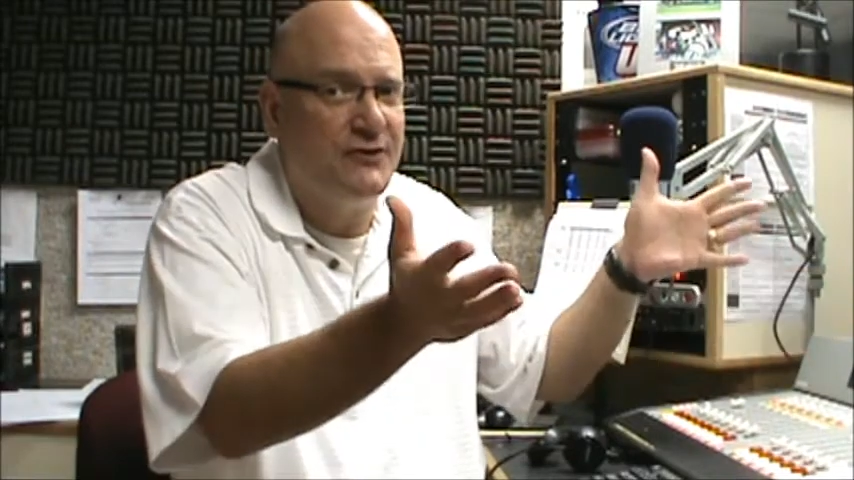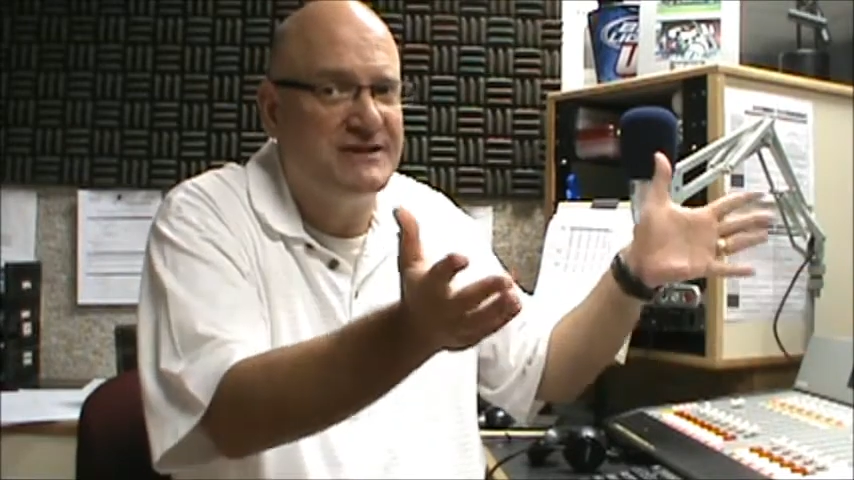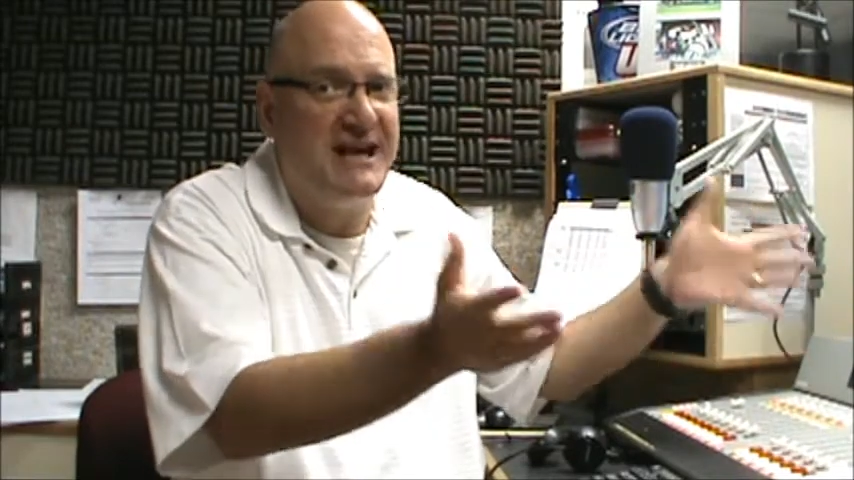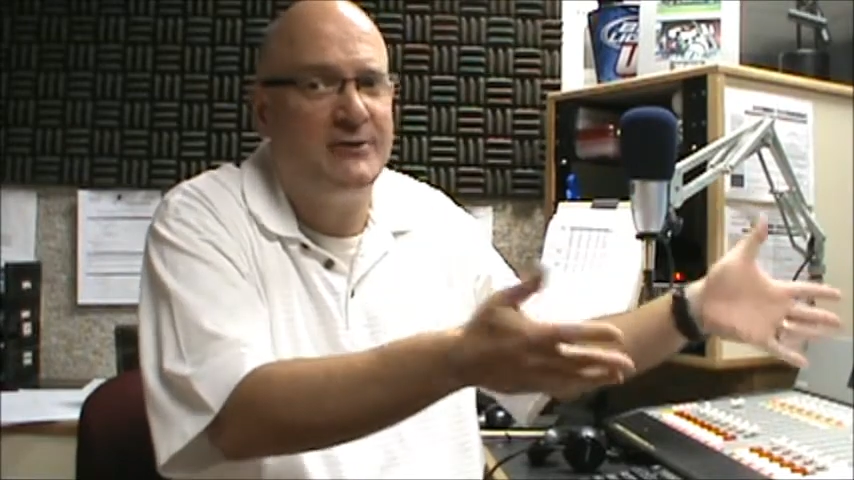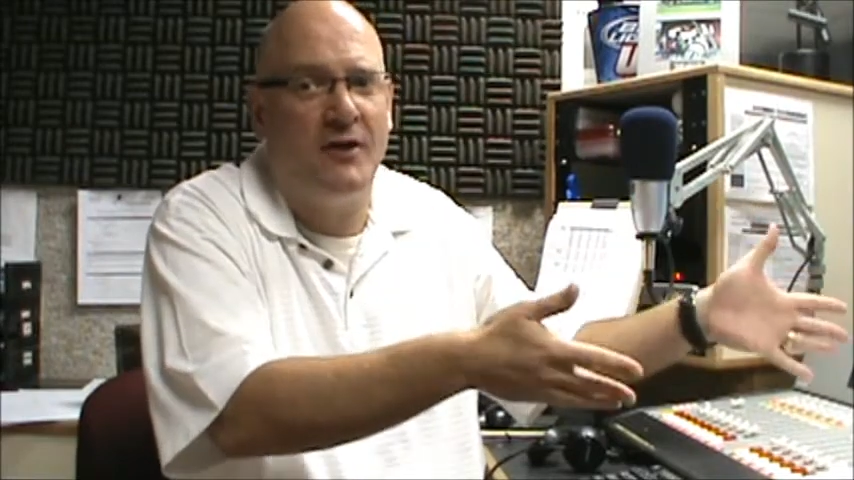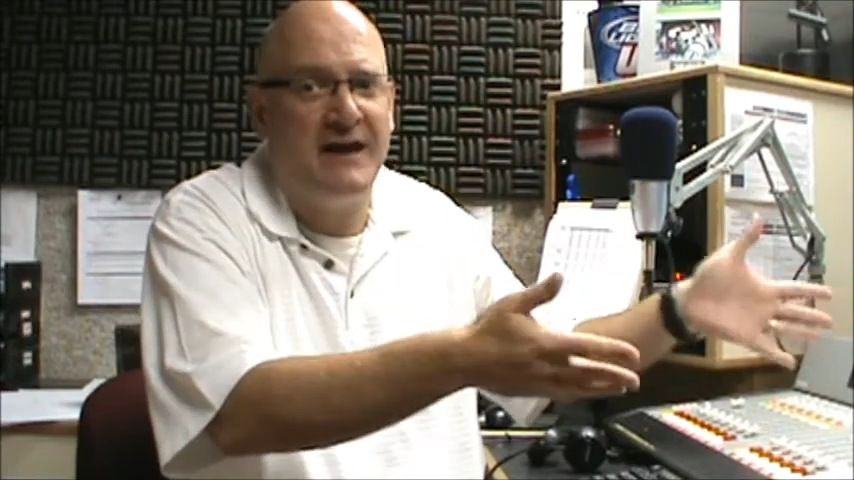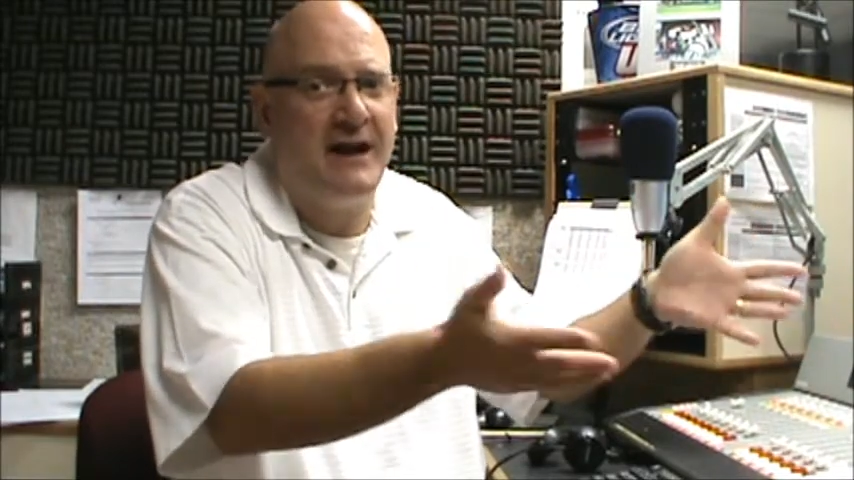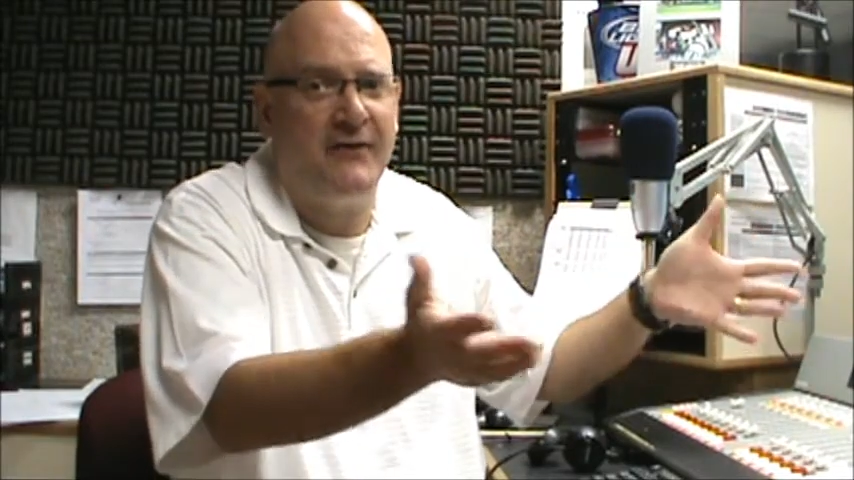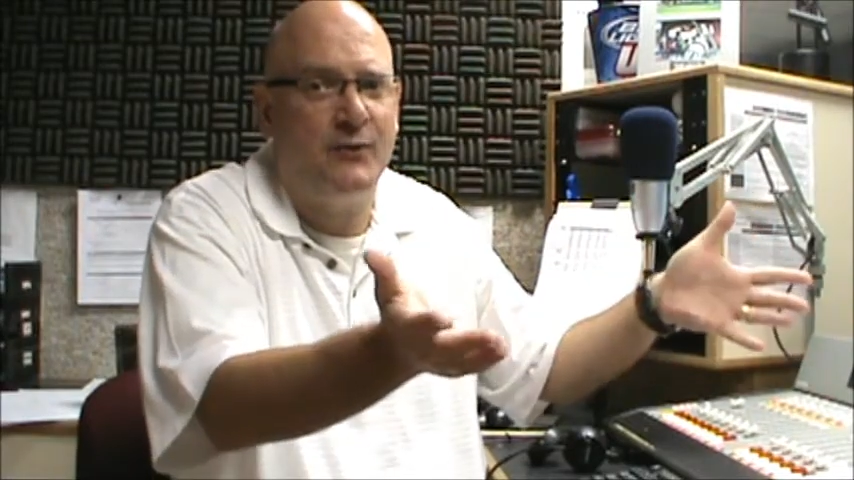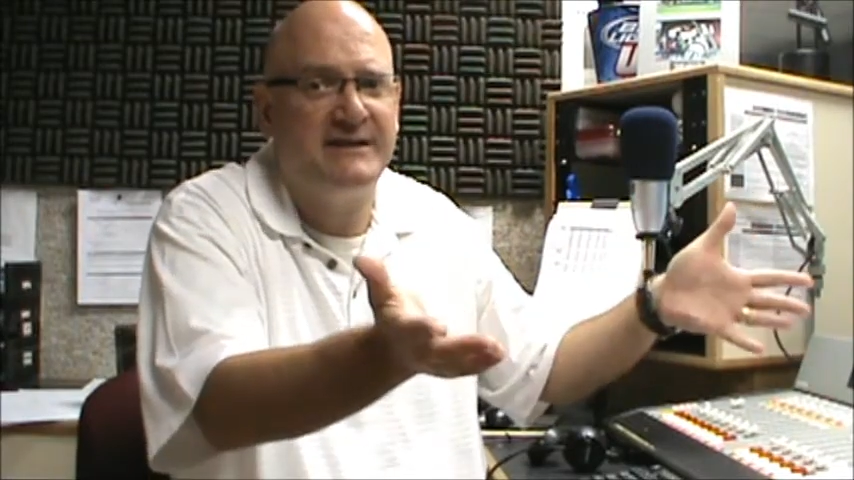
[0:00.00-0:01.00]
taking on that
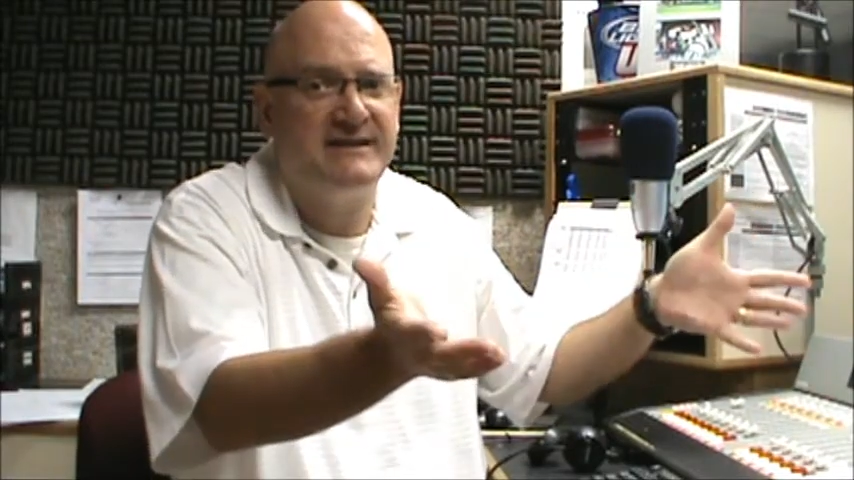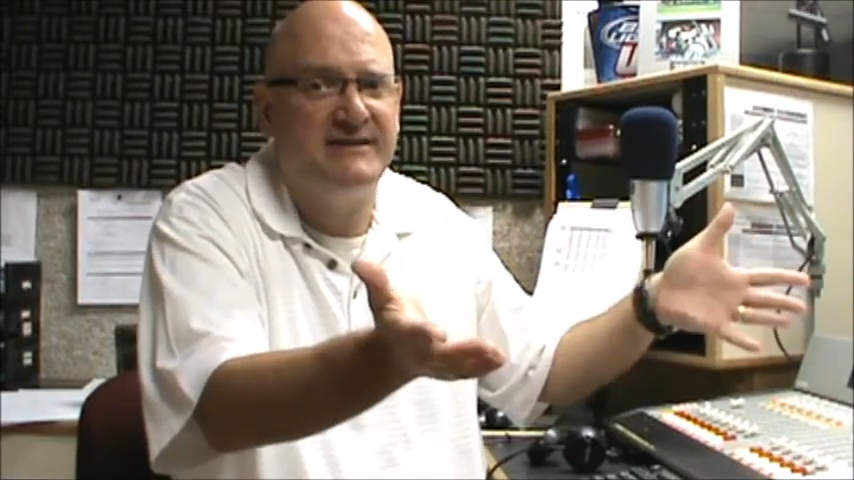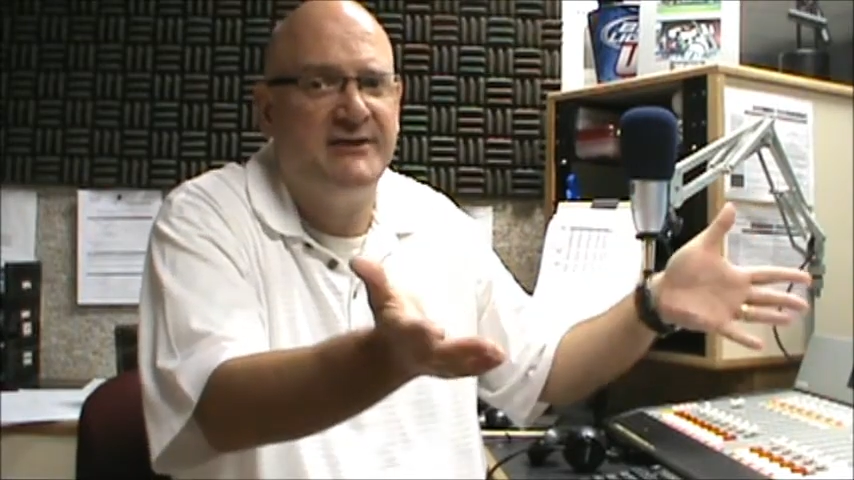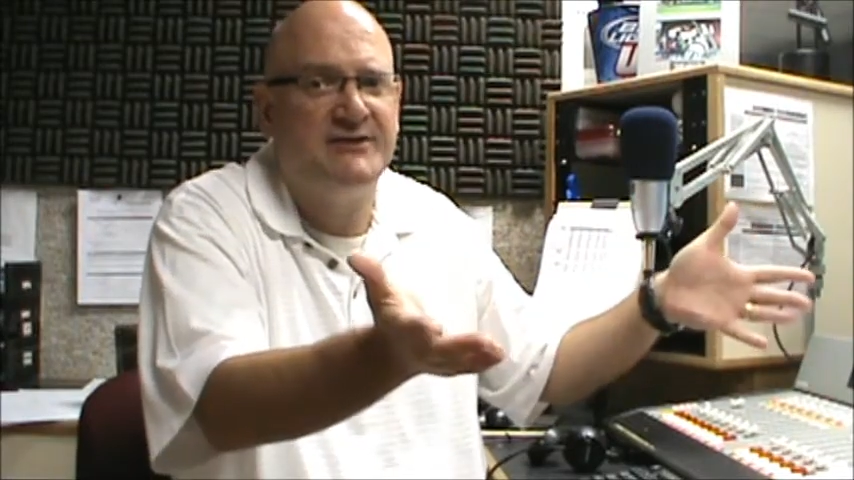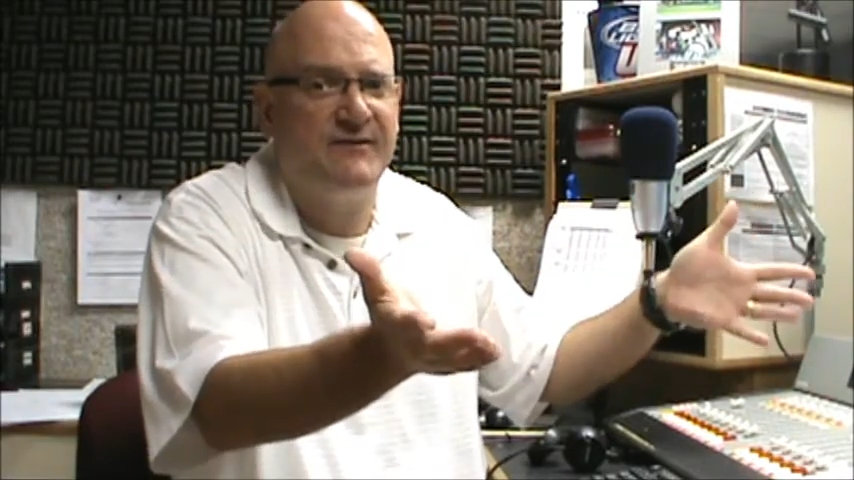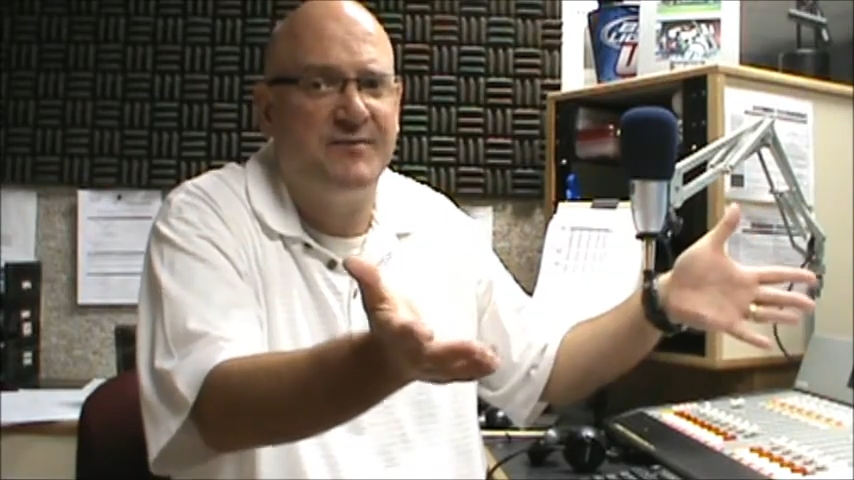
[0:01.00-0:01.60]
other institution